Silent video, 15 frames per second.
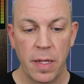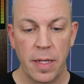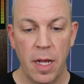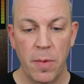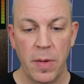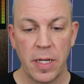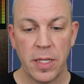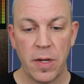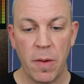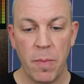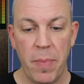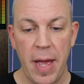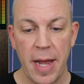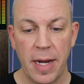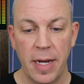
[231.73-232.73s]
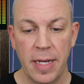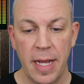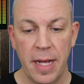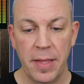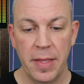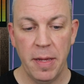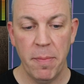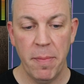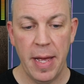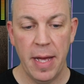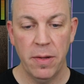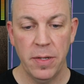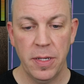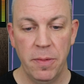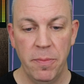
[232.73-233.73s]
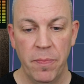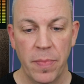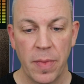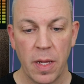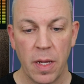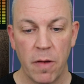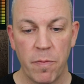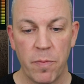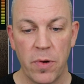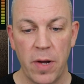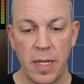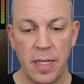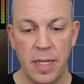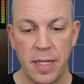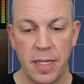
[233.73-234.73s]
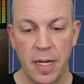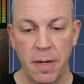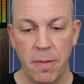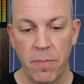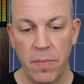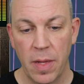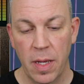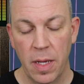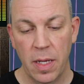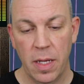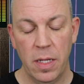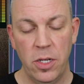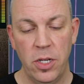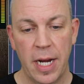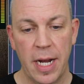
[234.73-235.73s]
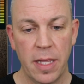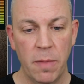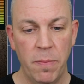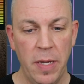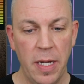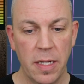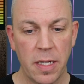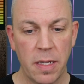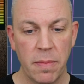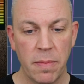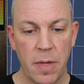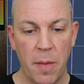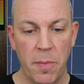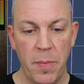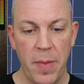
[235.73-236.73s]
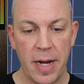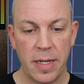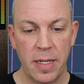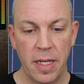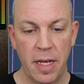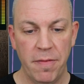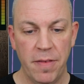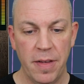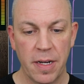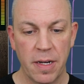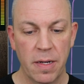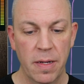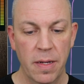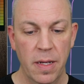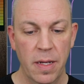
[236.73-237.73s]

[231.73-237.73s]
now we can start backing down the amount of processing, and check out the peaks coming back to life here.